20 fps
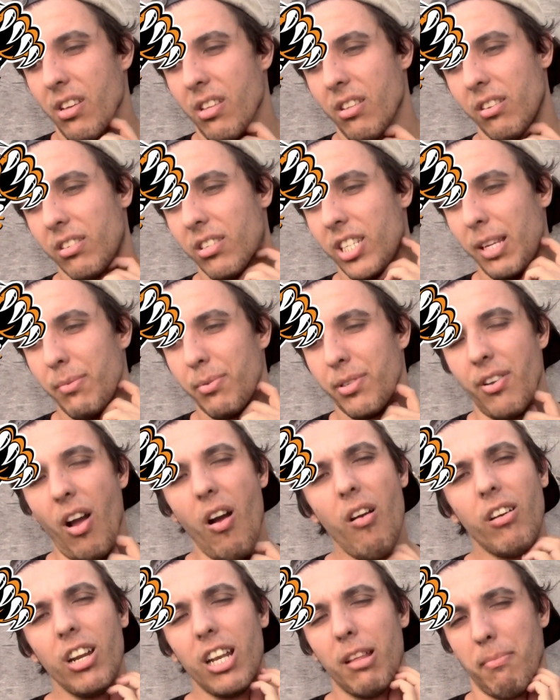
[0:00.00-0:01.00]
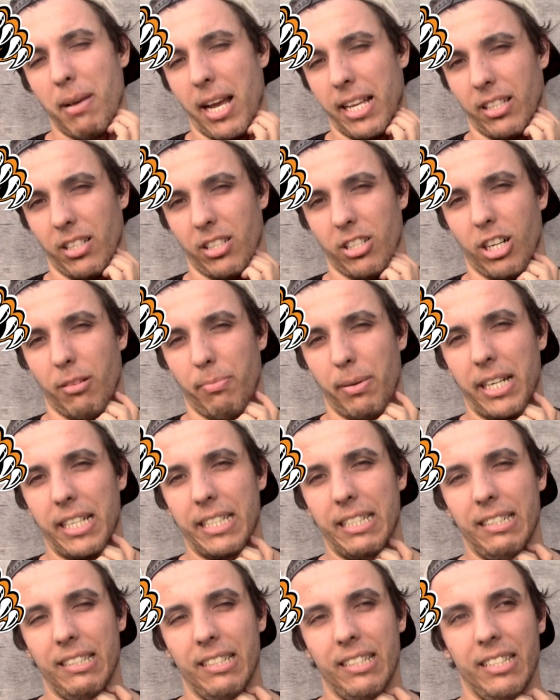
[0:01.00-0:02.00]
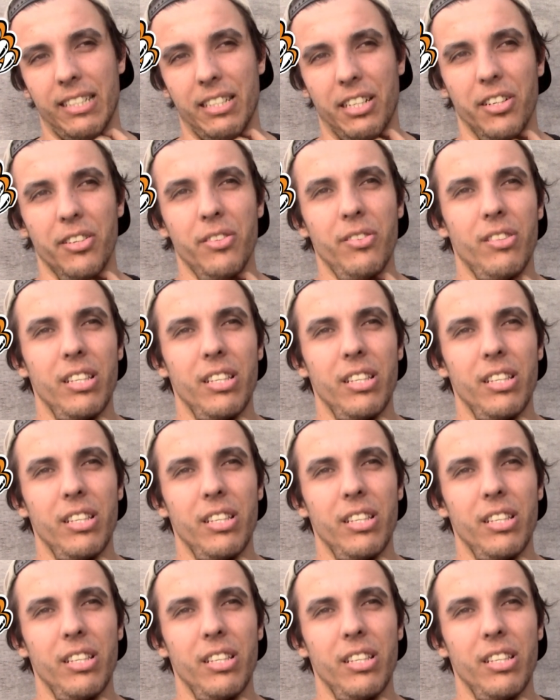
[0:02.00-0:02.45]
this team's not going to make the top 8, you know?